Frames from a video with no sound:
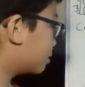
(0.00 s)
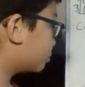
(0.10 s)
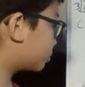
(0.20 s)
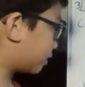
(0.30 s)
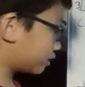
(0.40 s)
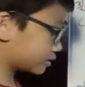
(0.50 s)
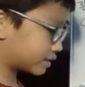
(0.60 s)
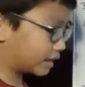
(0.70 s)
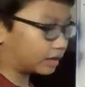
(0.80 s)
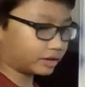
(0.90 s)
Braille
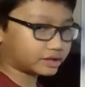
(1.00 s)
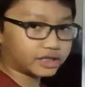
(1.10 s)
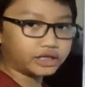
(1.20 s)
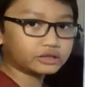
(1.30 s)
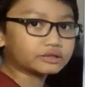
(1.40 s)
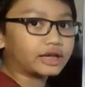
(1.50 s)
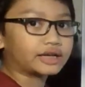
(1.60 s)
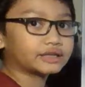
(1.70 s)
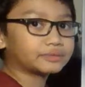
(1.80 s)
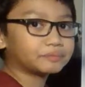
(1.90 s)
cell is going to look
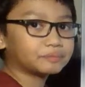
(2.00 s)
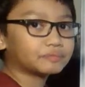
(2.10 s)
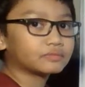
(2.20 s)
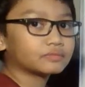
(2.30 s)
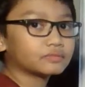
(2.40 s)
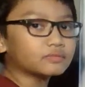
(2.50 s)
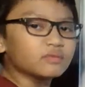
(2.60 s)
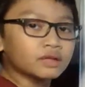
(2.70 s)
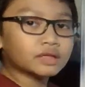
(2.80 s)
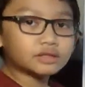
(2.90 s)
like.
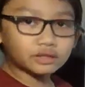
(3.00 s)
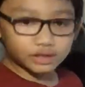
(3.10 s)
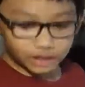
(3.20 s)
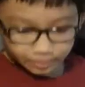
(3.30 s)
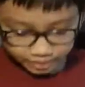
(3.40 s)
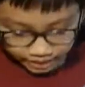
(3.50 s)
So it's going to be